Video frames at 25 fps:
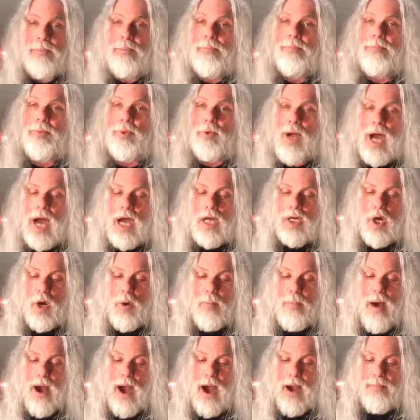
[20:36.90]
Barack
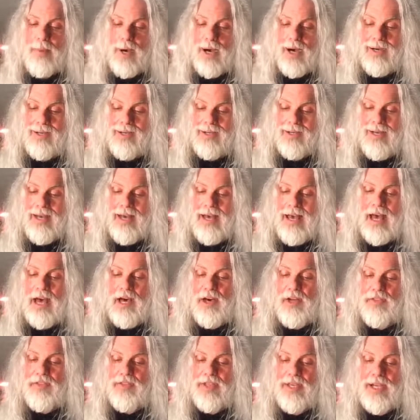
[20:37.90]
Obama,
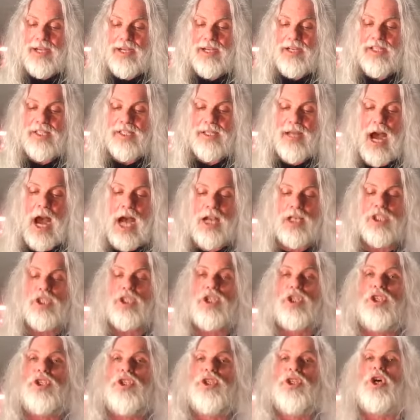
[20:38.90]
healthcare stocks
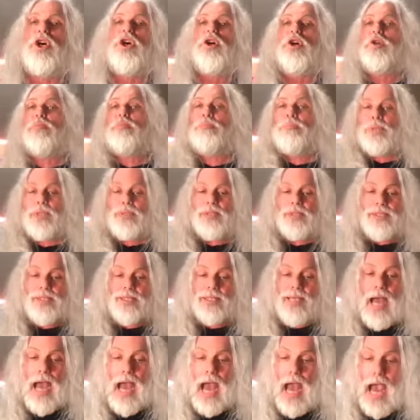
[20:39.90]
zoomed to the
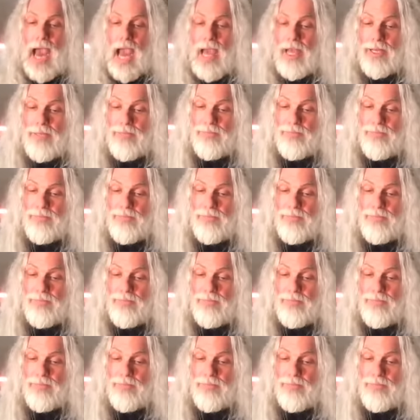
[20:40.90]
sky.